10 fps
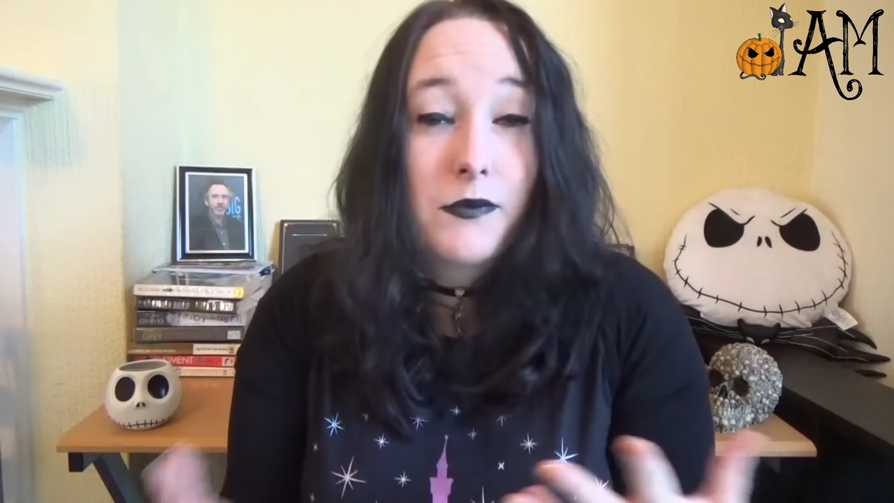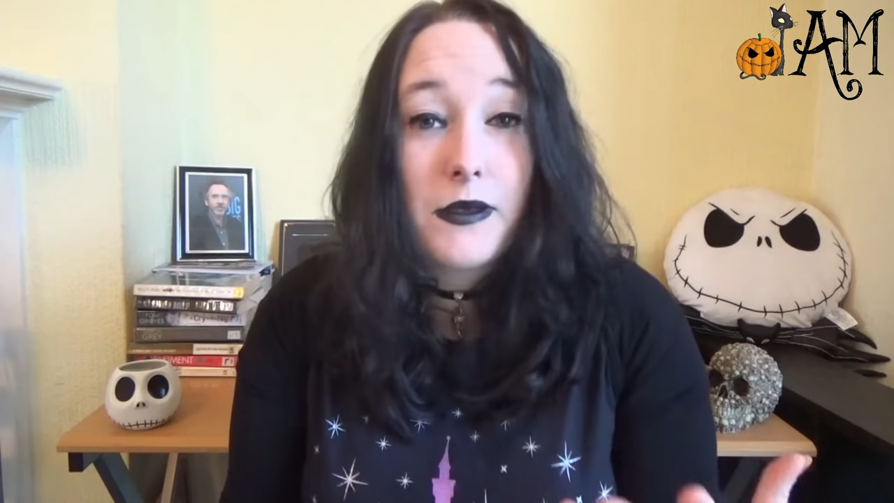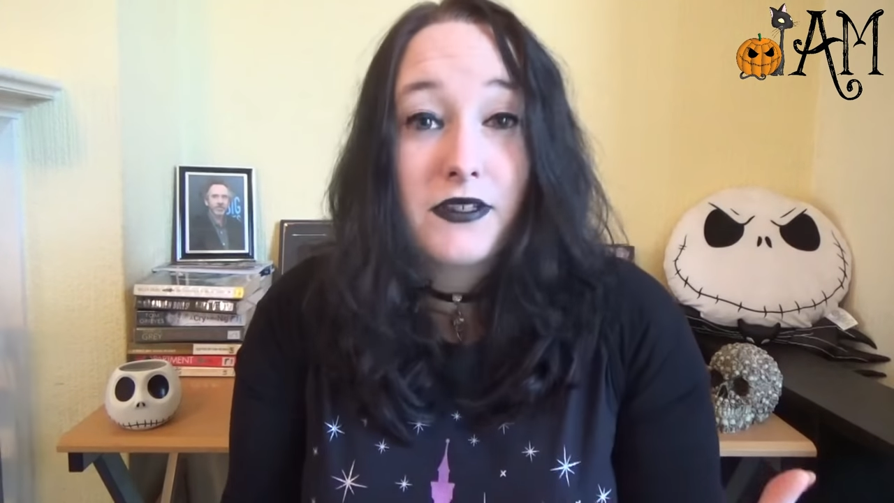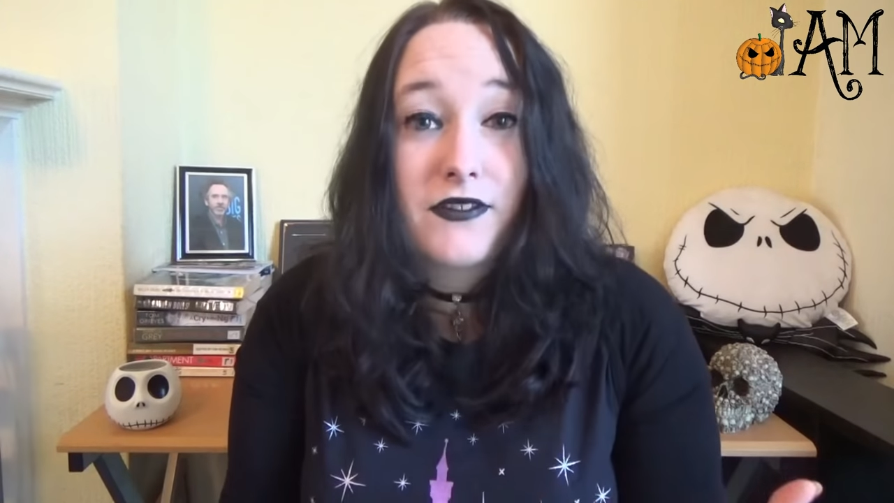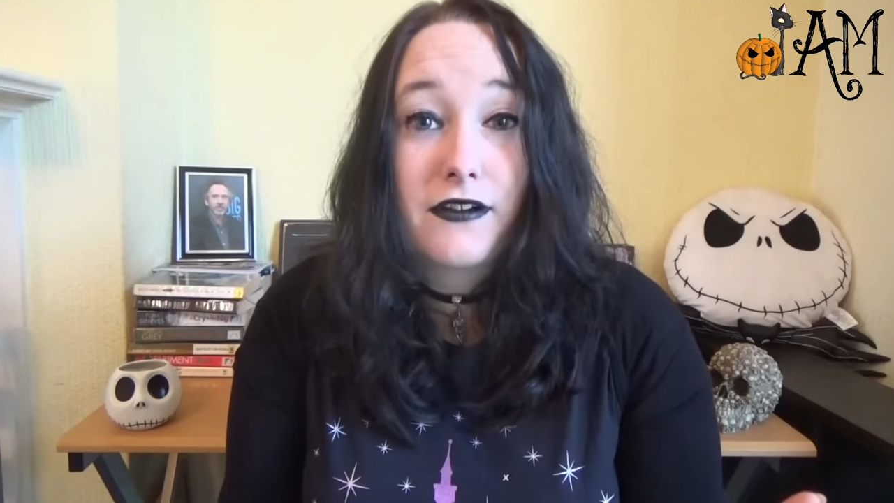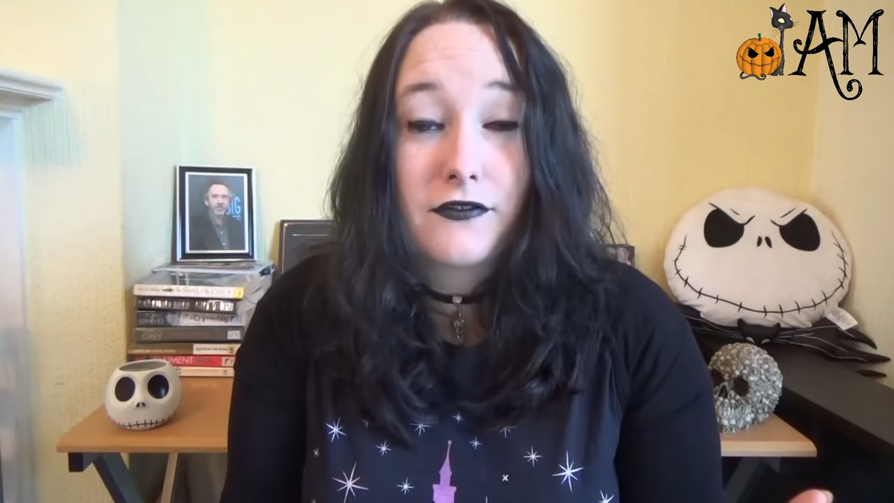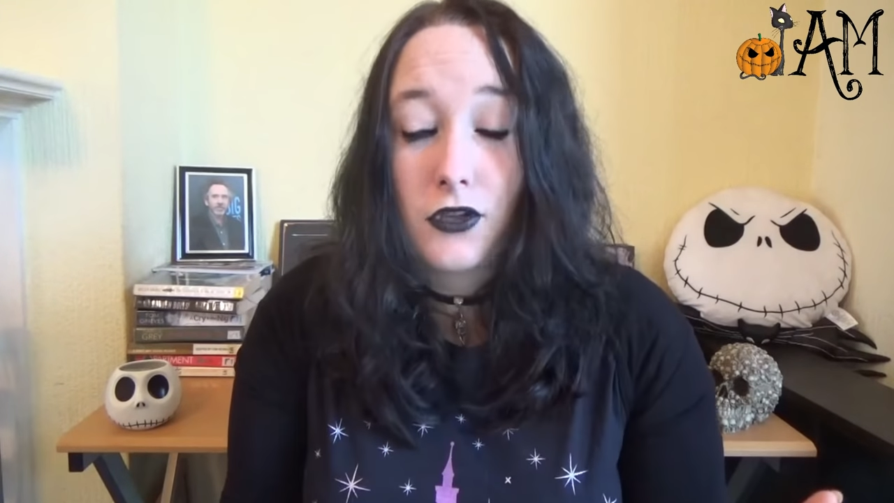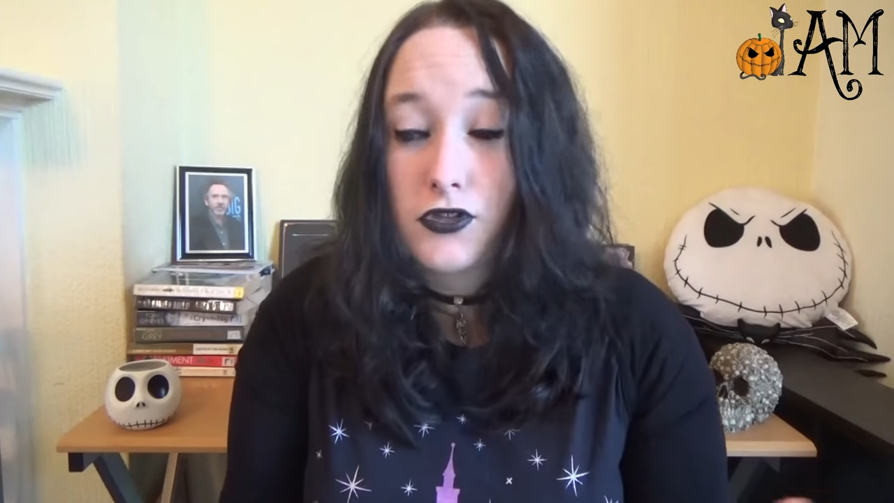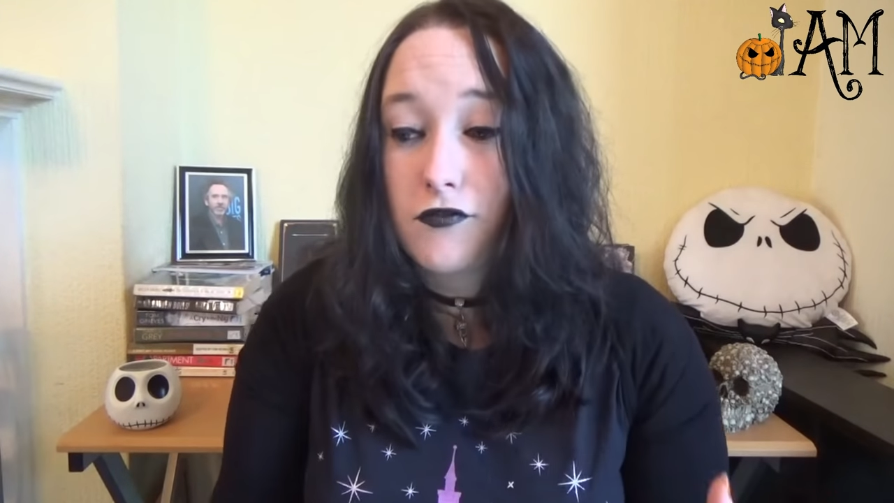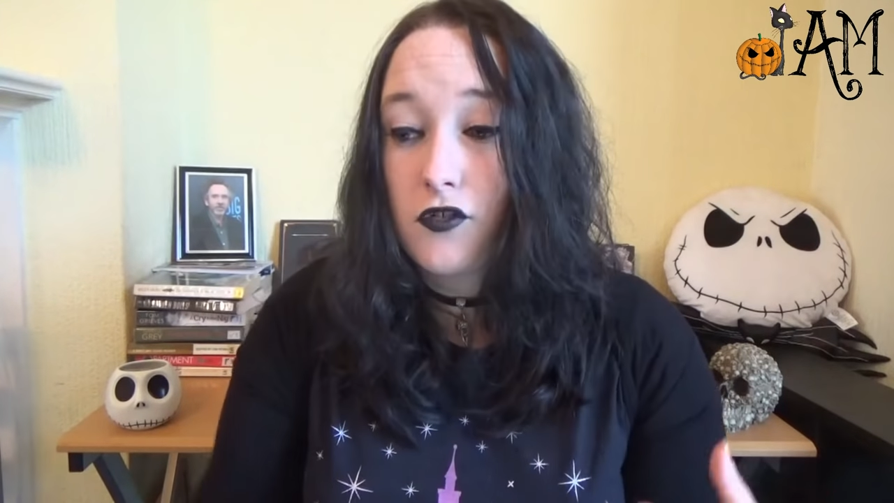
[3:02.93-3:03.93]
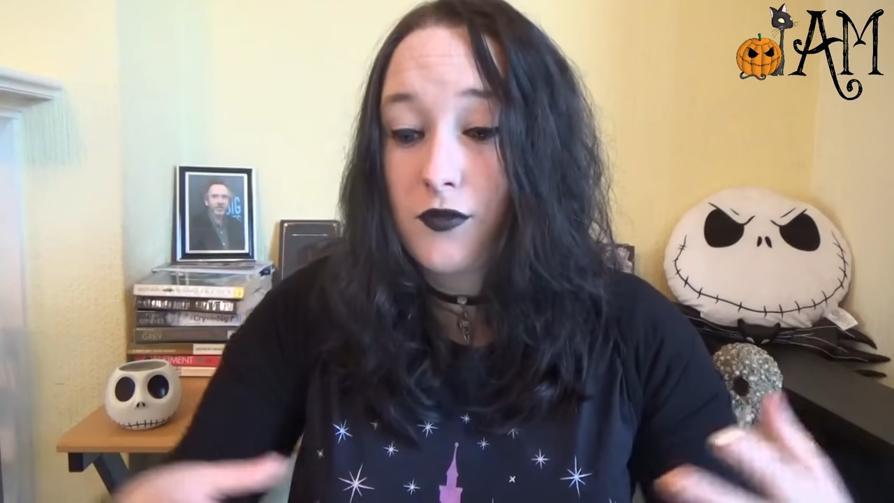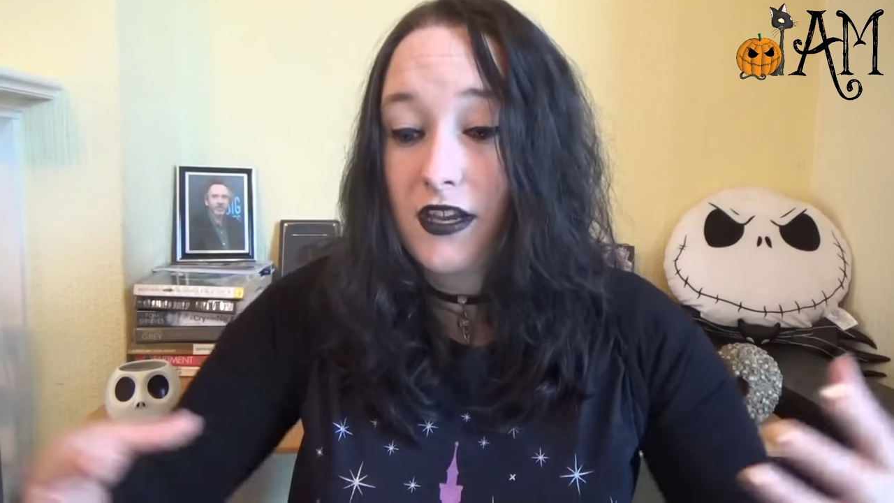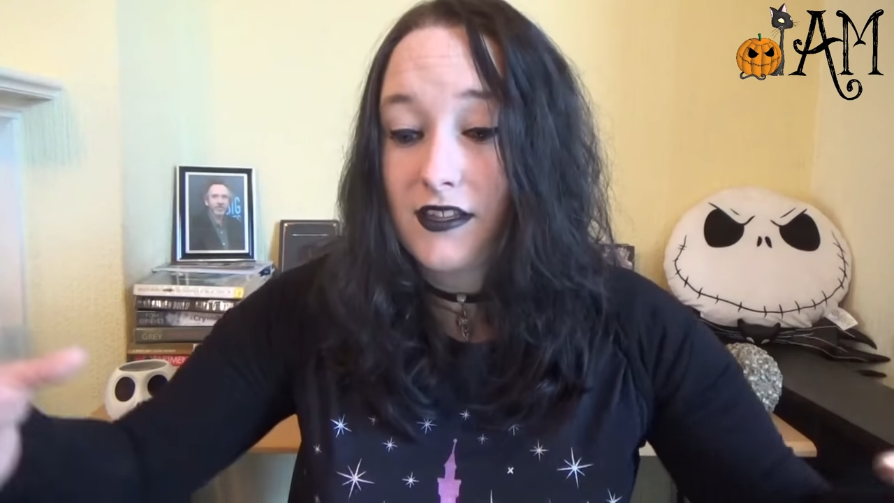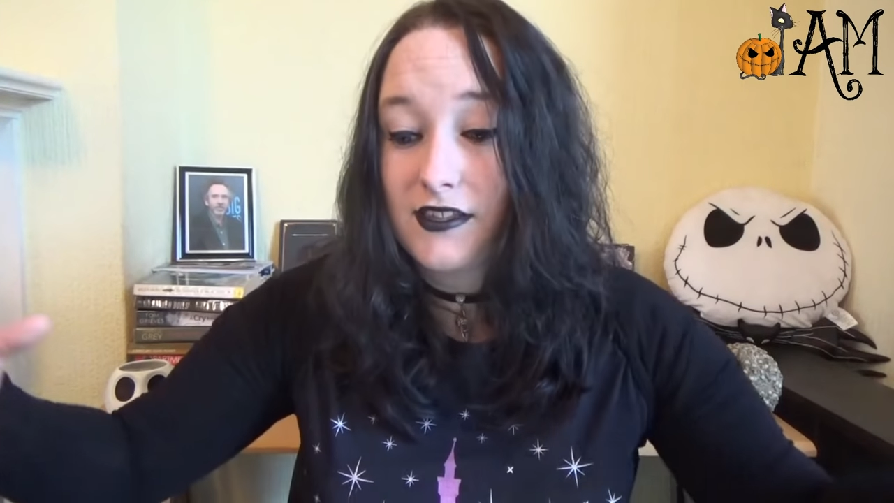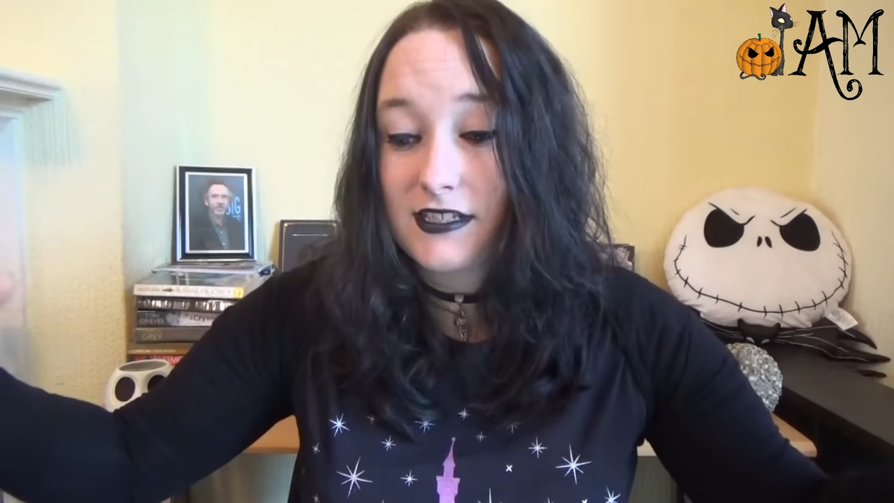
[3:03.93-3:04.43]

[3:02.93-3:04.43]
of people's fear of claustrophobia.